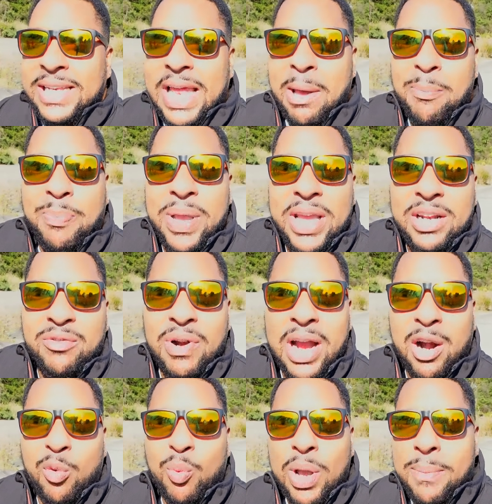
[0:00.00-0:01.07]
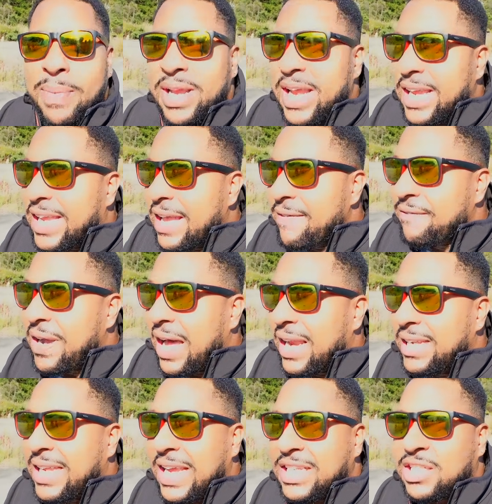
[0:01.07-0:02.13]
that being around women and getting
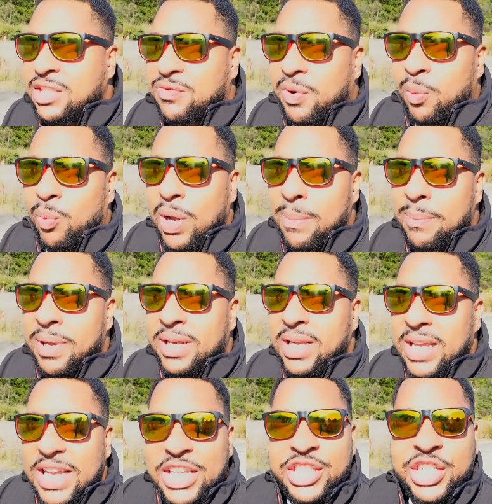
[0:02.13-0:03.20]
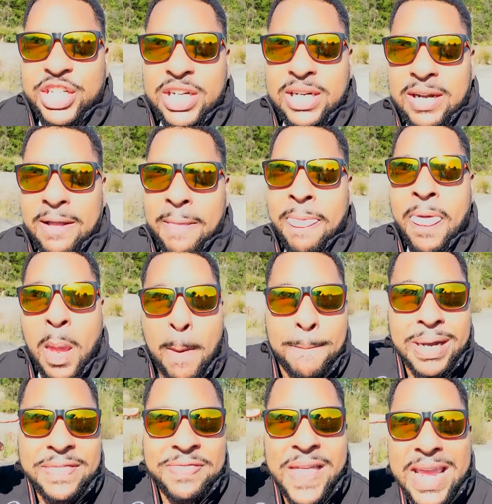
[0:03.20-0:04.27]
validations from women is good.
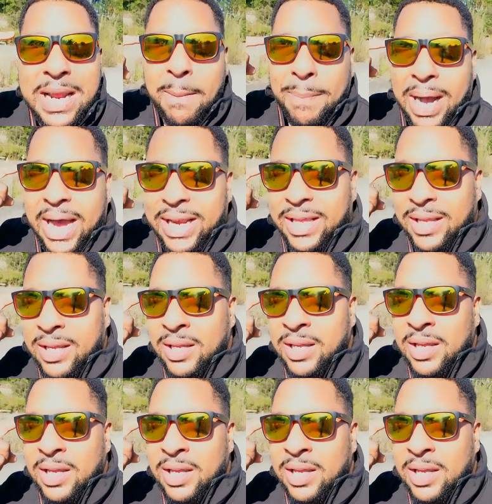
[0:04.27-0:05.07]
But think about it.